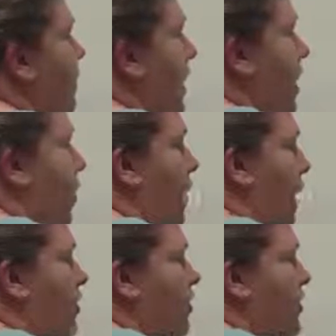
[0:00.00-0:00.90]
Now,
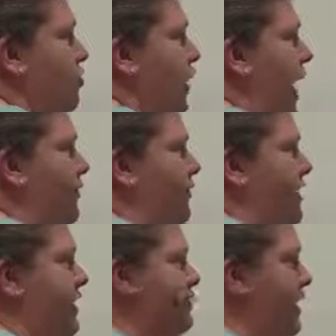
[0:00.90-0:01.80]
I'm going to graph
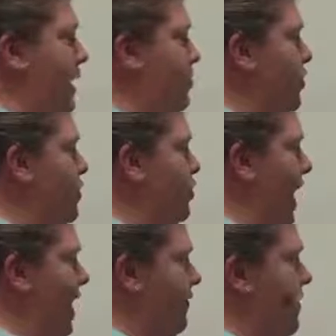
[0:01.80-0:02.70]
this, but I'm going to
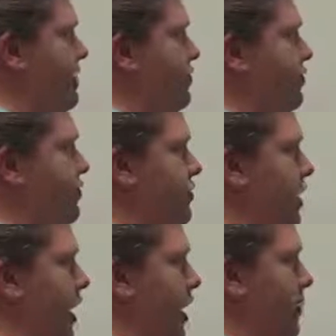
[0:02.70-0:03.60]
graph it
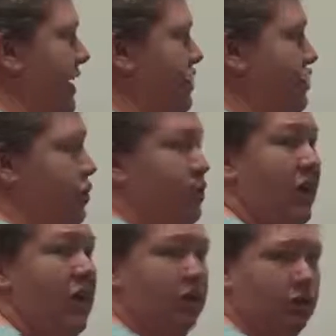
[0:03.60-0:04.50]
in 2
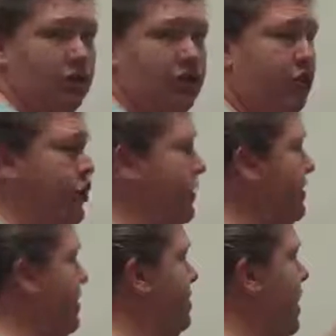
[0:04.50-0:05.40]
colors so you
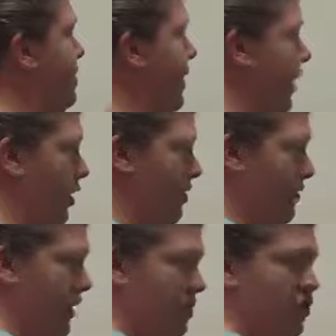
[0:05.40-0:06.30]
can see my
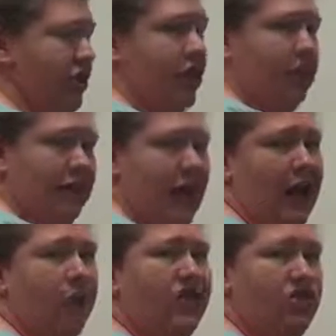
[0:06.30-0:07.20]
parent function and then
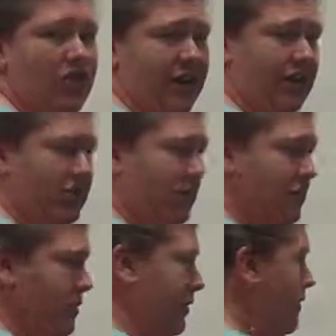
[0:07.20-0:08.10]
how we change it.